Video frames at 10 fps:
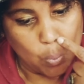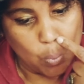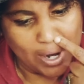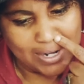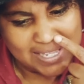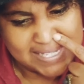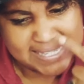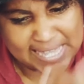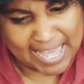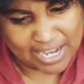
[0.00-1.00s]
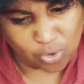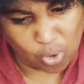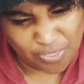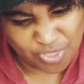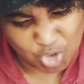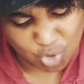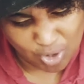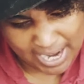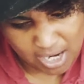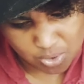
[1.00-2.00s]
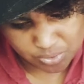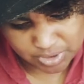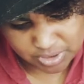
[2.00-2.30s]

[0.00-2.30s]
What is that on the ground?